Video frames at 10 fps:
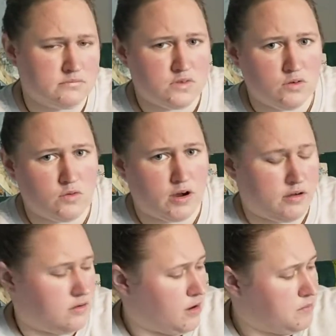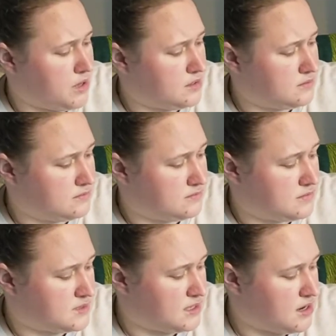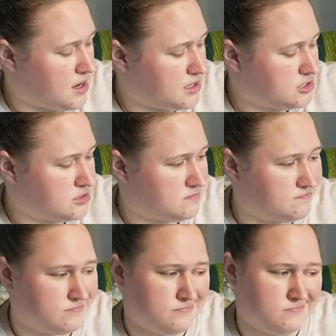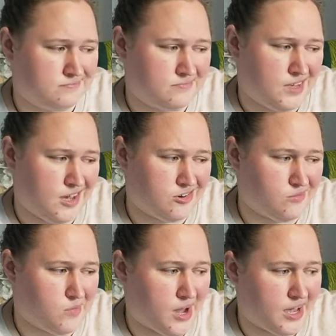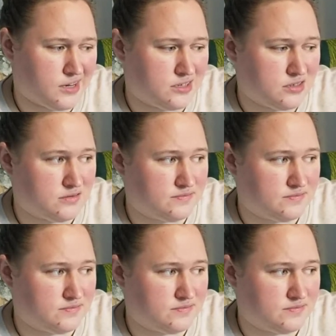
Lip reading: Don't worry, Grandma, said Hush. I don't mind.